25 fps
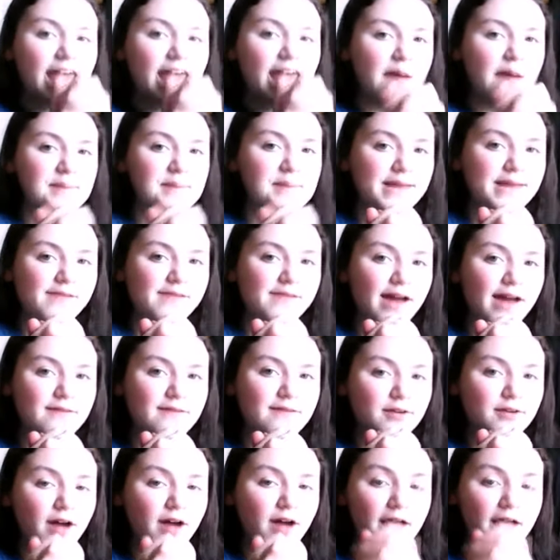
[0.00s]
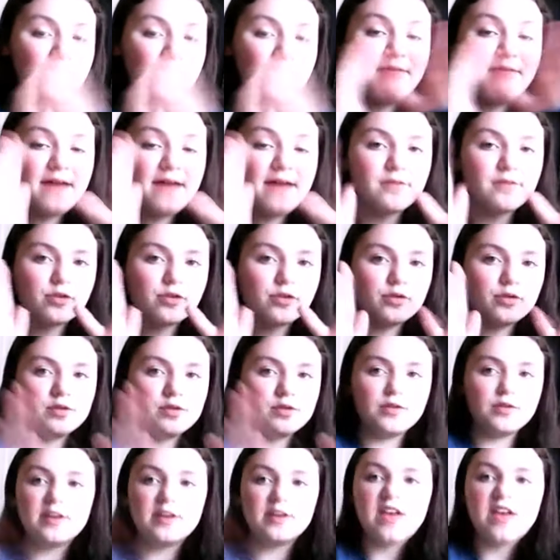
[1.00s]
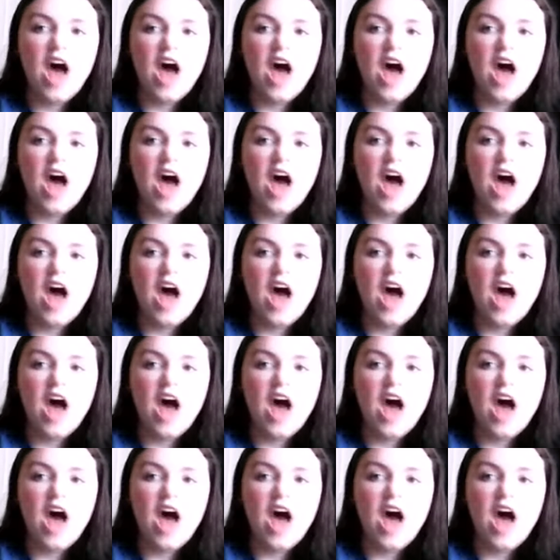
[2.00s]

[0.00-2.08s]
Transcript: believe I ever, I've never told you this.